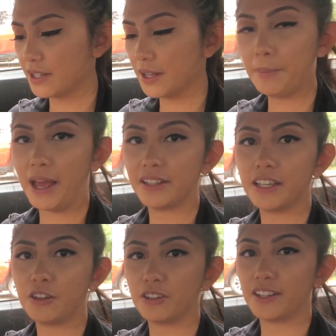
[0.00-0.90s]
like a
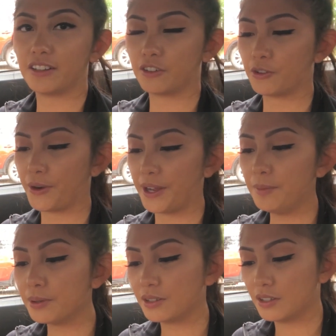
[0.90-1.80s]
pancake or like a crepe.